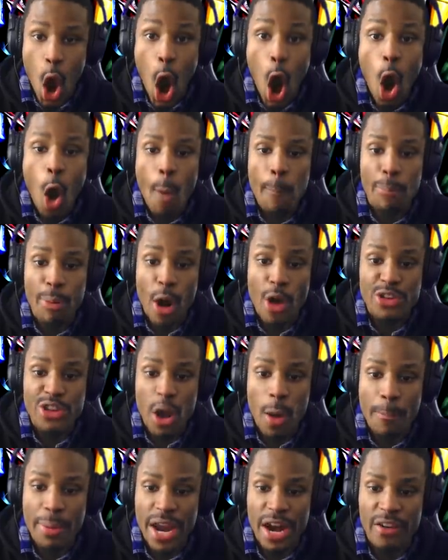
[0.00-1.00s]
Oh,
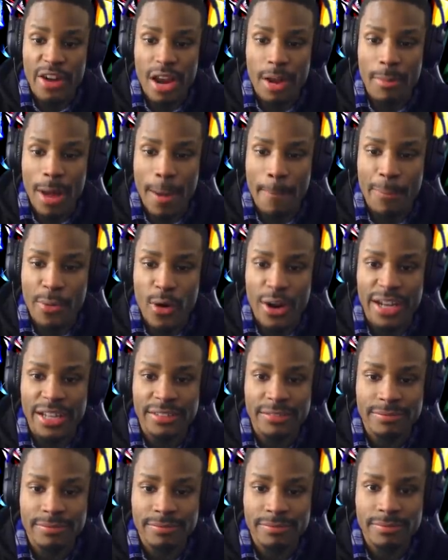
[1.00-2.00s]
broke your barrier, my
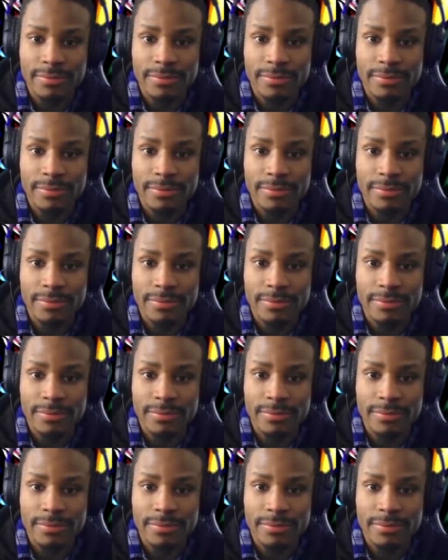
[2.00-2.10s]
boy.